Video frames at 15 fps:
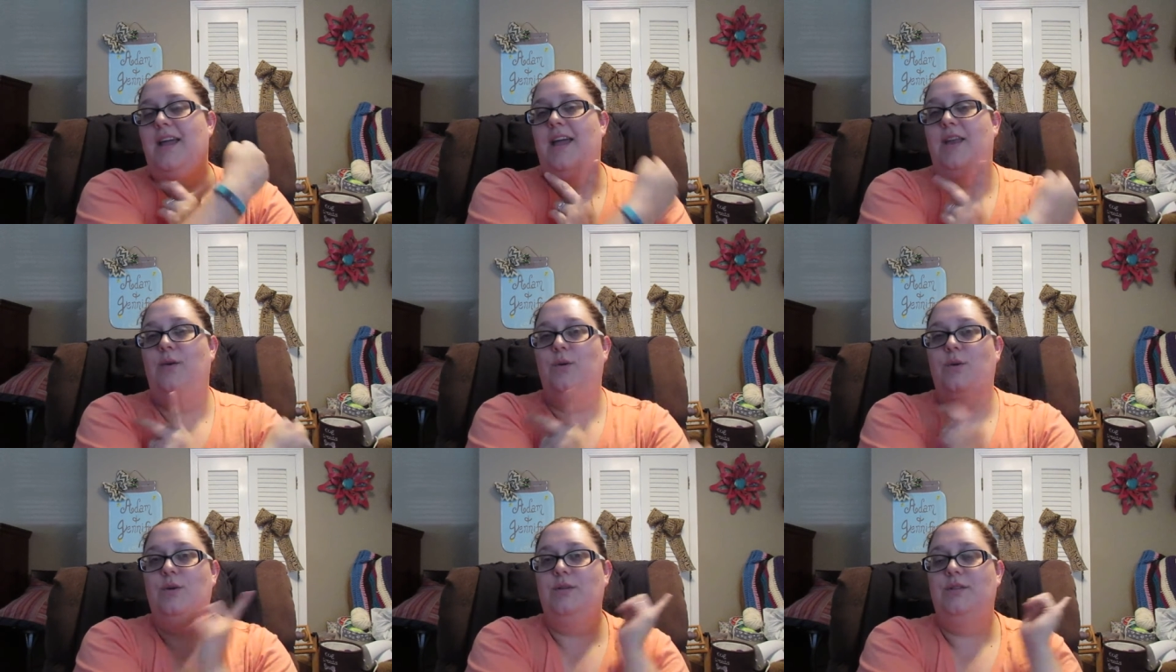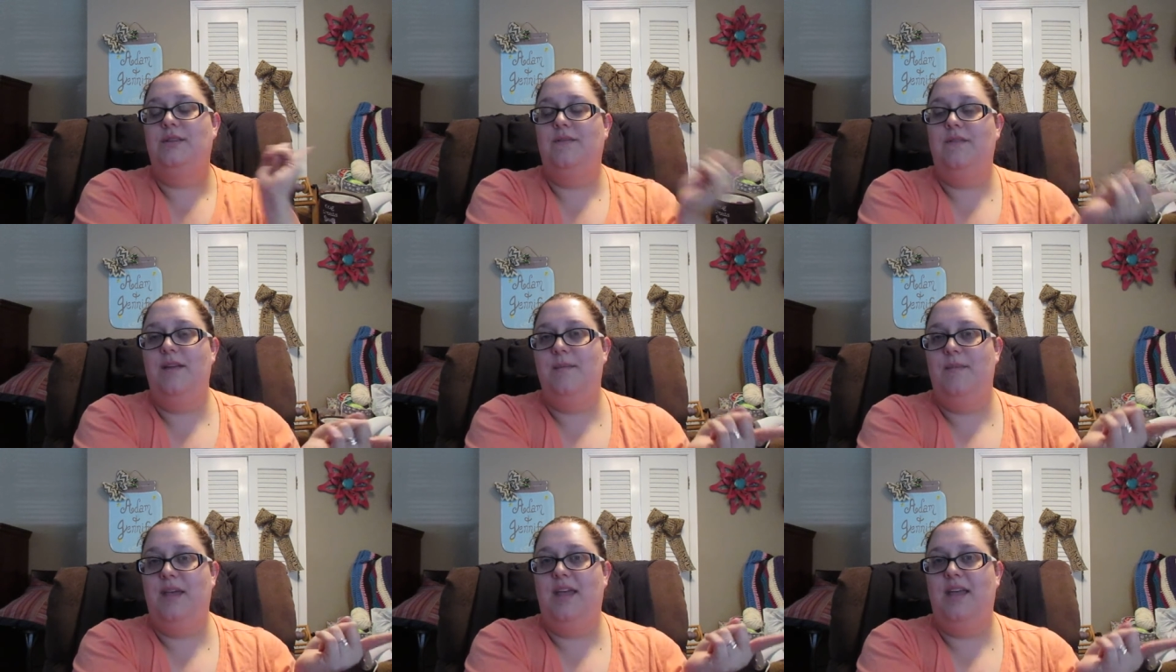and ordered the
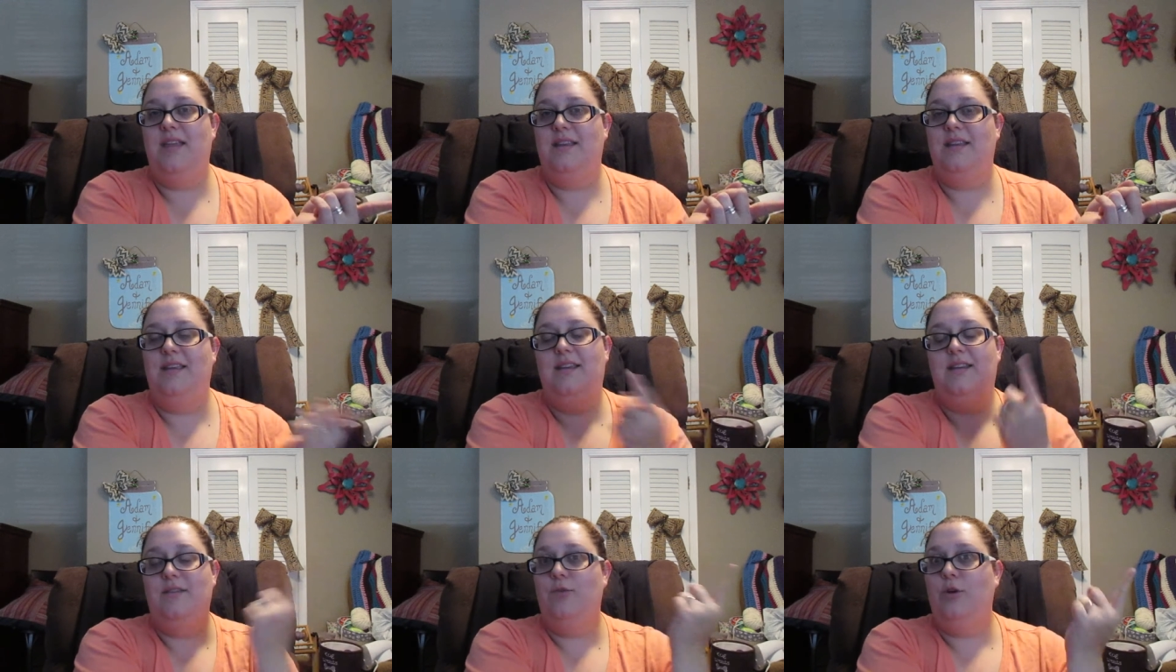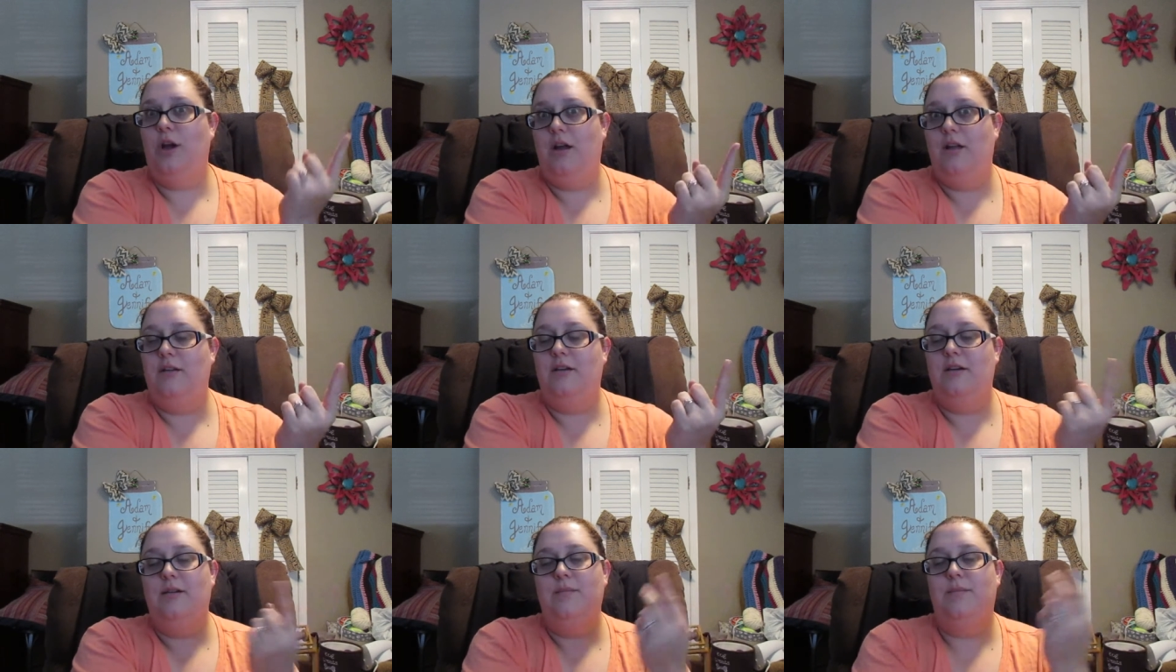Fitbit in a different
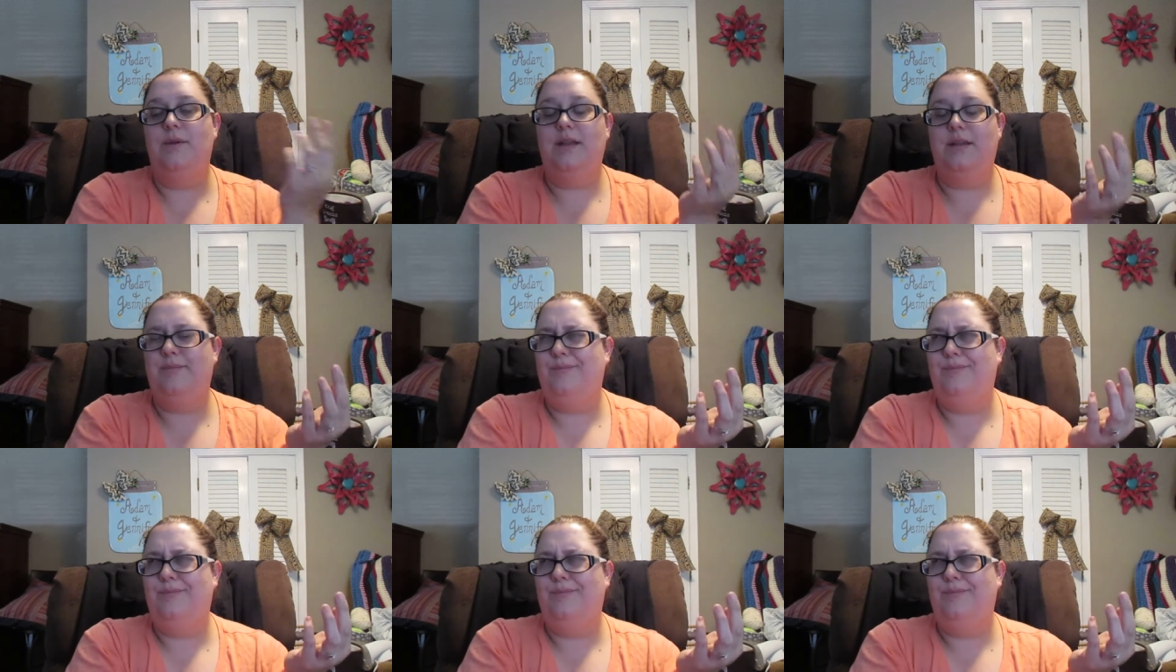color, but